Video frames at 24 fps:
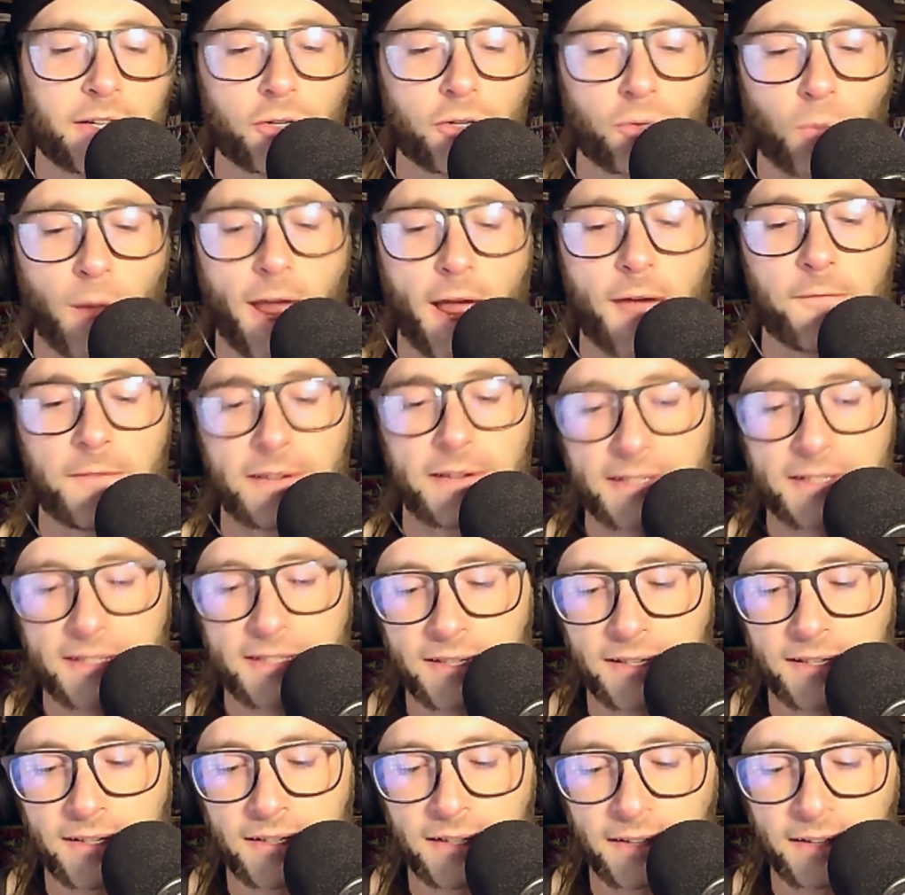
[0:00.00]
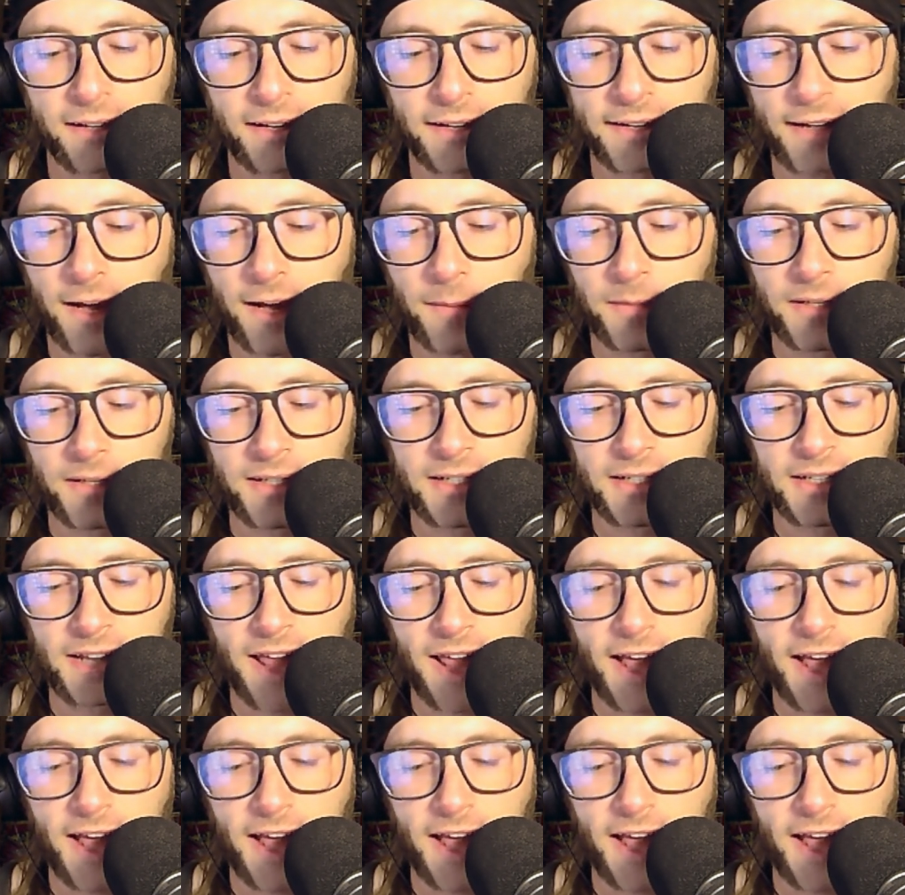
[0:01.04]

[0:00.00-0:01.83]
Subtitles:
Graphics, Konami did an